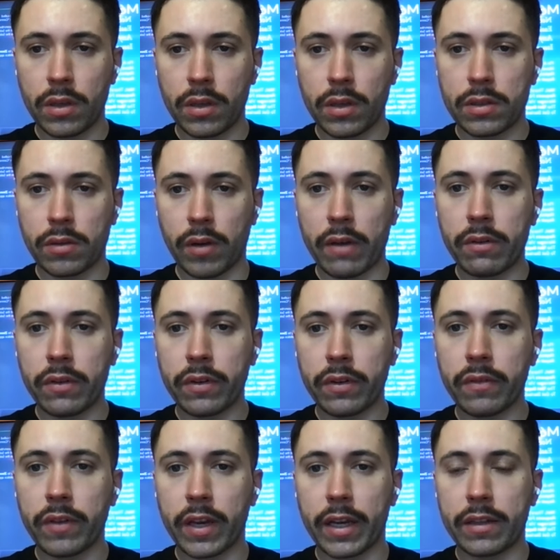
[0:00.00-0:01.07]
So everything
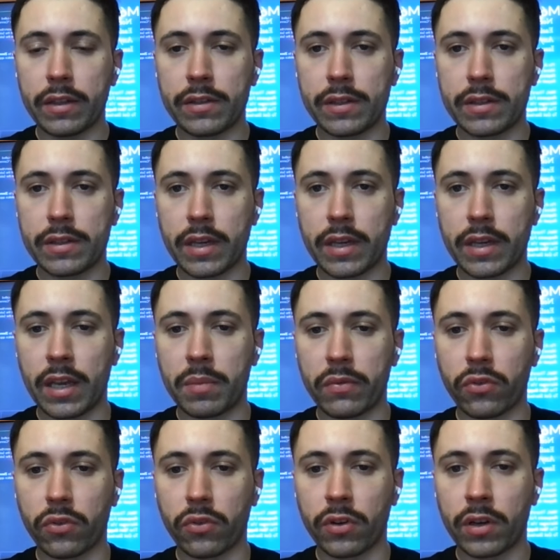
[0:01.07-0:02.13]
we had in the state
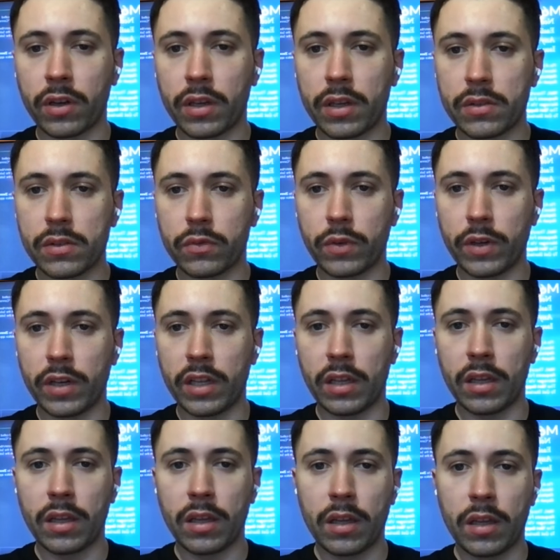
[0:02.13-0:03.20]
before is not
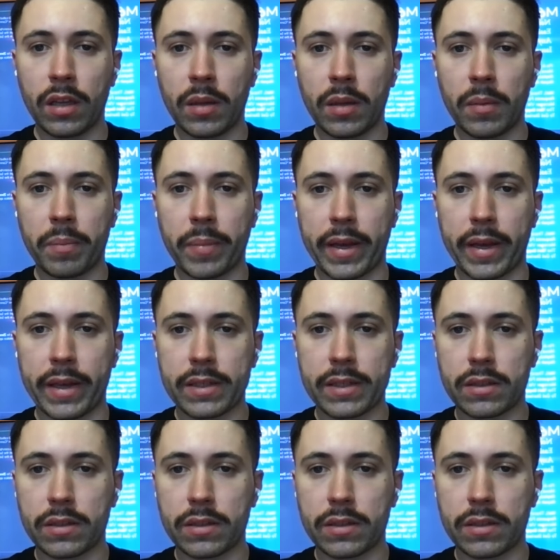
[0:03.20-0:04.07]
really passed.